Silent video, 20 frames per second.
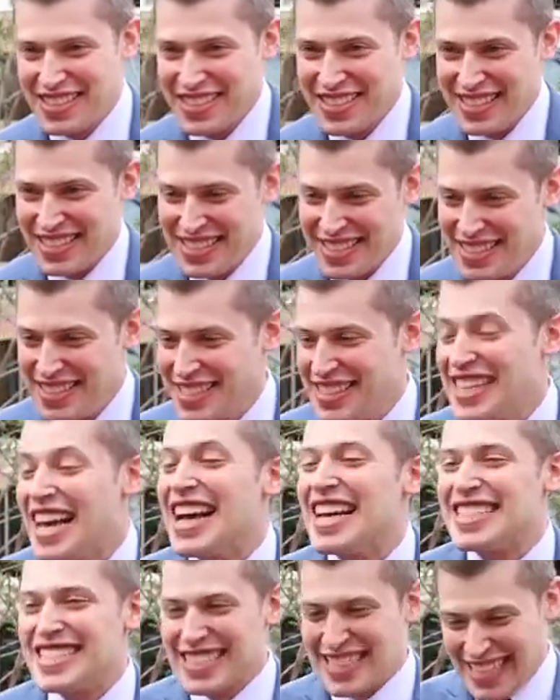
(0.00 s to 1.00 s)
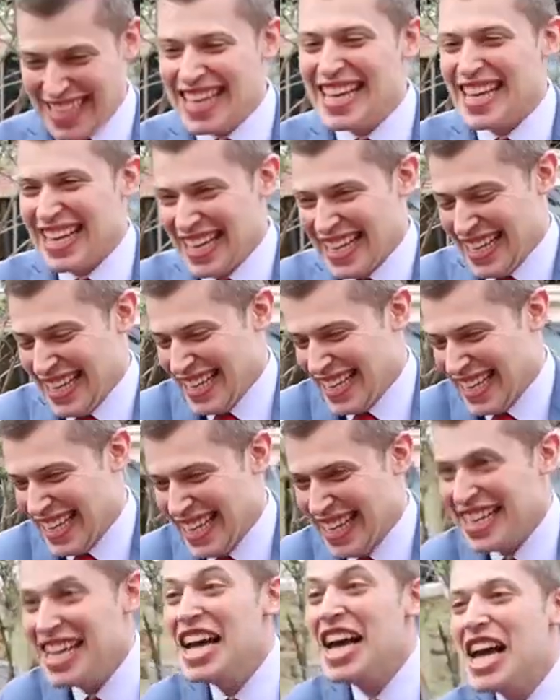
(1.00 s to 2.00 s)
lived here since the sixties.